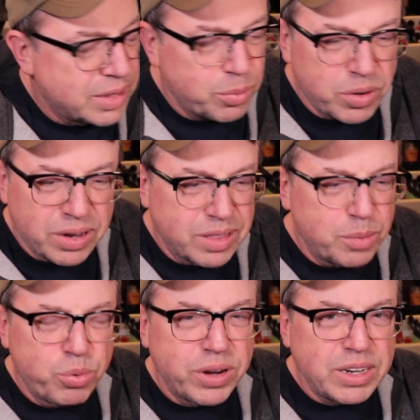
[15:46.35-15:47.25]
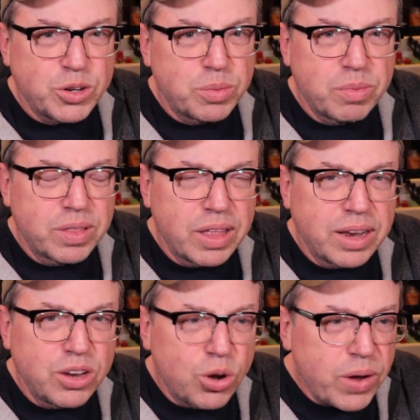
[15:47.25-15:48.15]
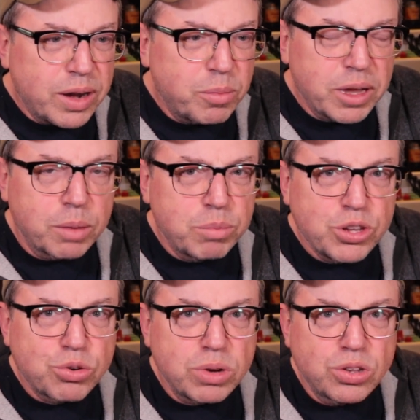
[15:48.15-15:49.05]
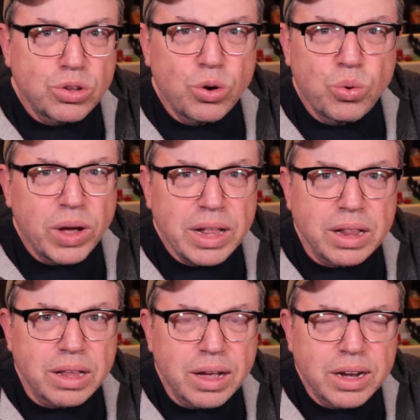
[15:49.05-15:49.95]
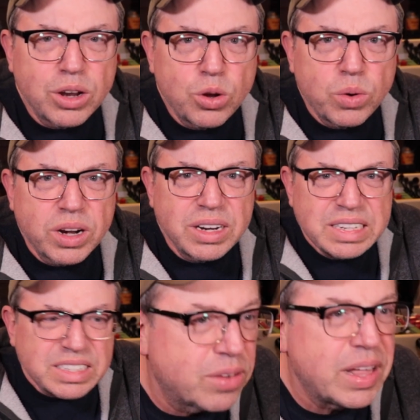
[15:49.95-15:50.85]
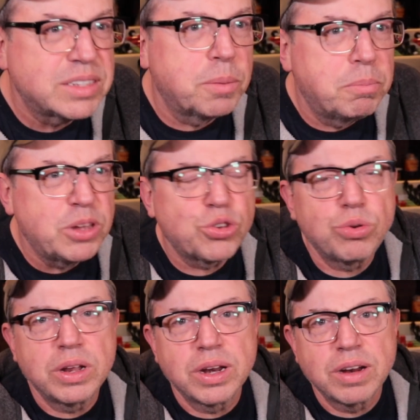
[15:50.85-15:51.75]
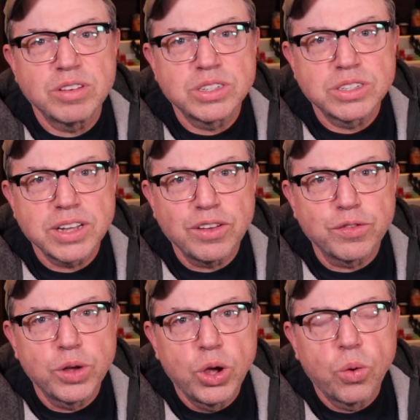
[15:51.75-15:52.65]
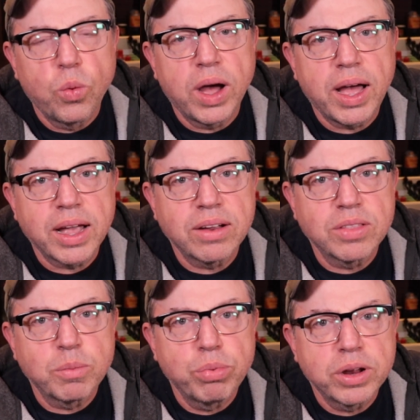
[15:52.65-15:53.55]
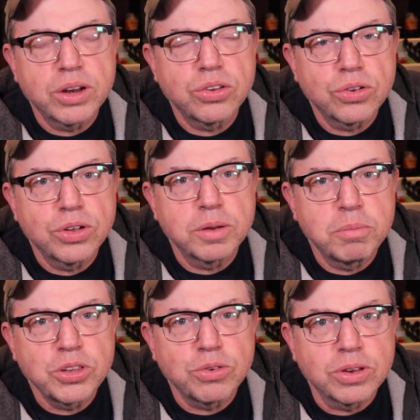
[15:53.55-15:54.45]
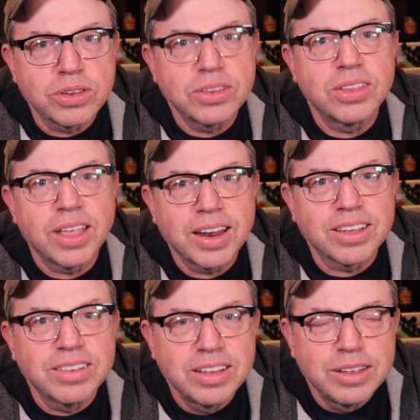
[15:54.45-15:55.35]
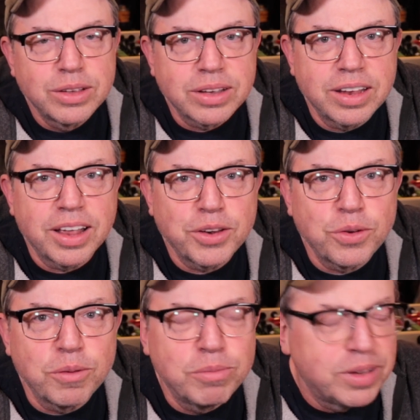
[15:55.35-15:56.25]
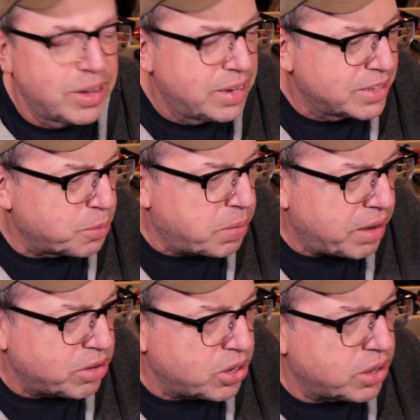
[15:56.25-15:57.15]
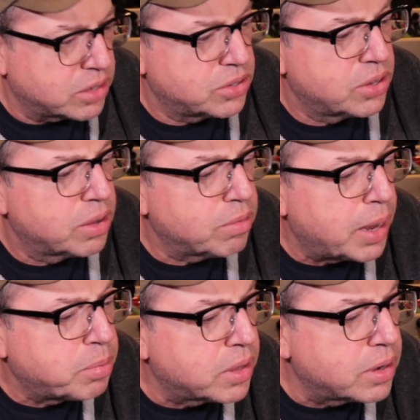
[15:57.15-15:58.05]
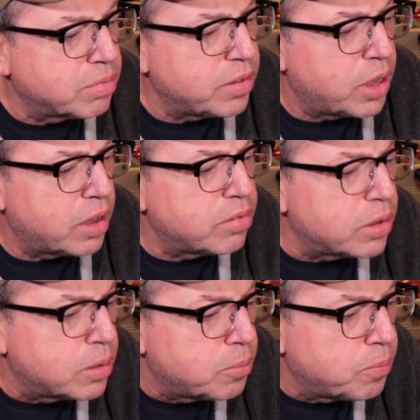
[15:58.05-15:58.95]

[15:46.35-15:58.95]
The British, they know how to make a mystery so well. I don't know what it is. That's a mystery in and of itself. Why are the British so good at mysteries? Isn't that a conundrum? It's a paradox wrapped in a falafel.